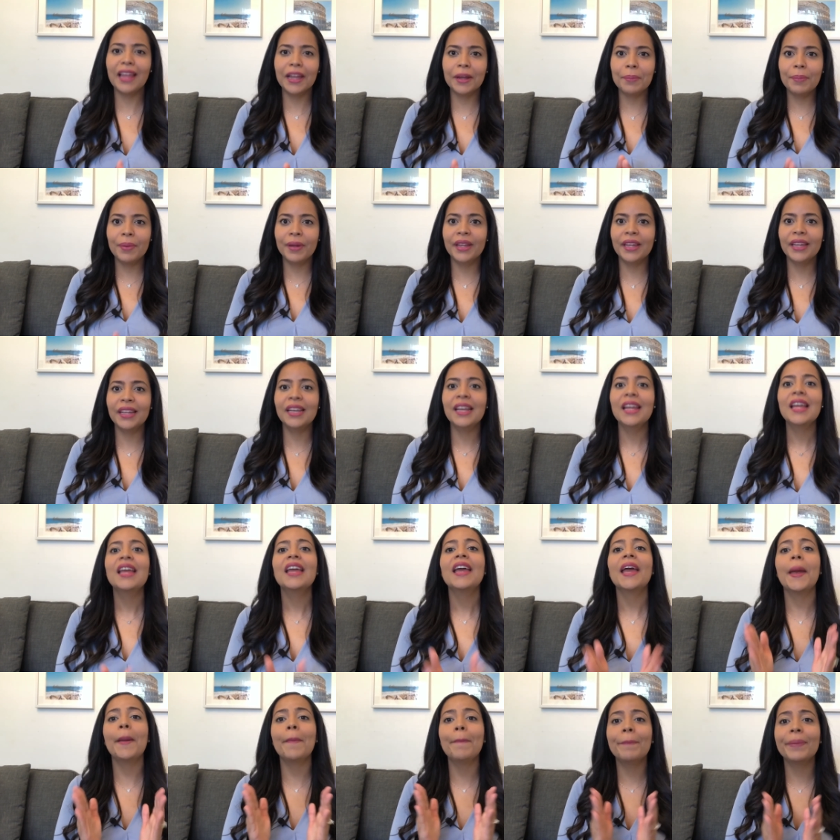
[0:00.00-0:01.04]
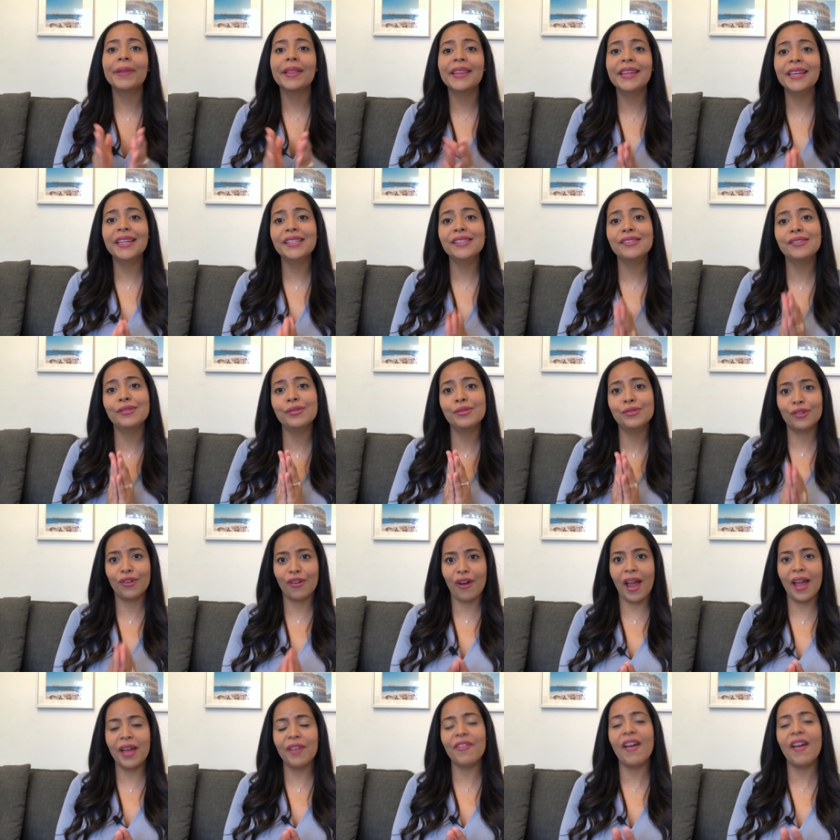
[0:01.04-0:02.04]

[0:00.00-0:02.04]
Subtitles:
button and please subscribe.